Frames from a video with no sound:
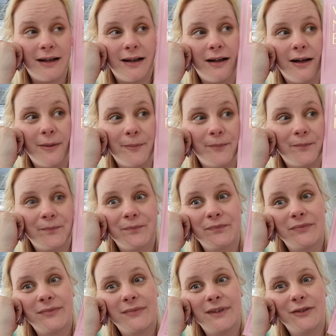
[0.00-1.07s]

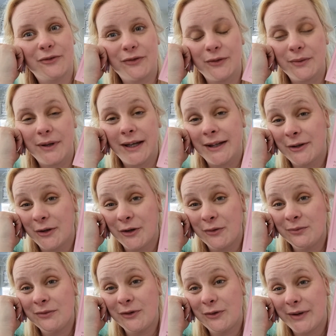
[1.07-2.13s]
at
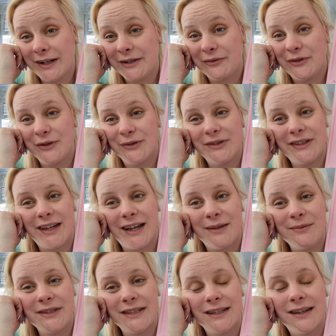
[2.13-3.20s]
home quite a few
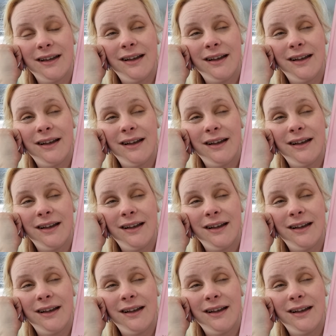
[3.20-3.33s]
times,